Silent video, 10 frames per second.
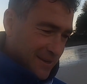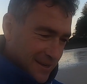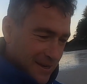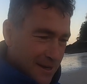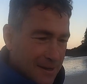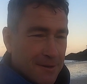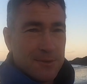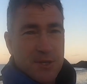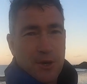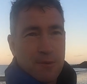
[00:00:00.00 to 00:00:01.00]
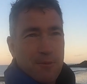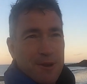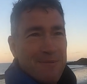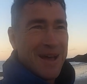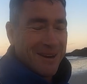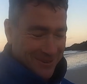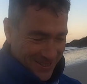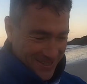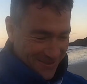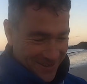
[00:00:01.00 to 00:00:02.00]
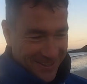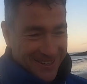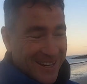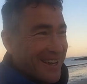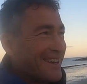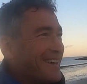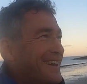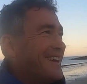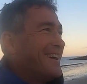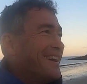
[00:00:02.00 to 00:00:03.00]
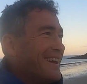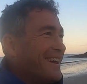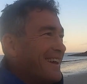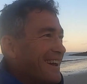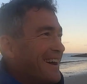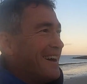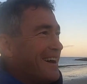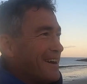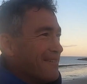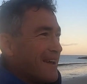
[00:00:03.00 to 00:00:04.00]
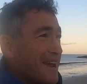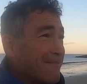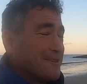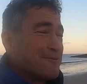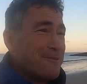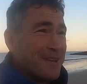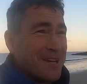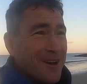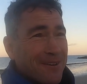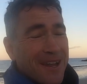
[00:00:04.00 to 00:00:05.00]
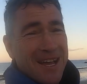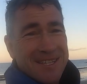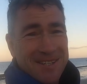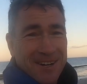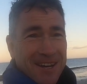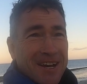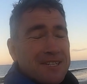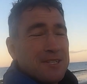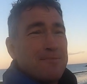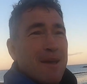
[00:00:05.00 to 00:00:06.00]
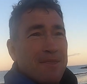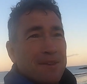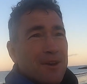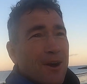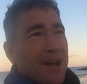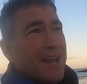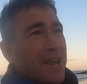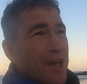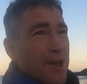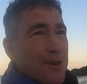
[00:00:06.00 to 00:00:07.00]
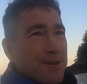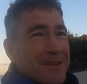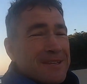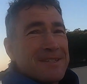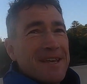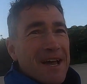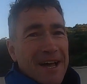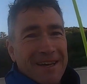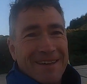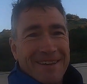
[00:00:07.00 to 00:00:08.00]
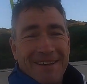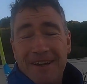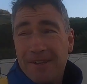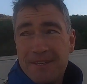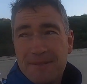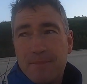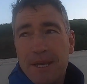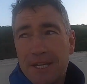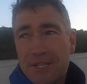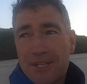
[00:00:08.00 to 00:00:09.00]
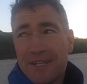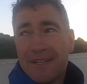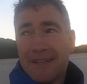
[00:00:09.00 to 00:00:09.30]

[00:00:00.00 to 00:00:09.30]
Was hurting pretty bad by the time I got here. And it was pretty cold last night. I actually spent the night alone on this beach.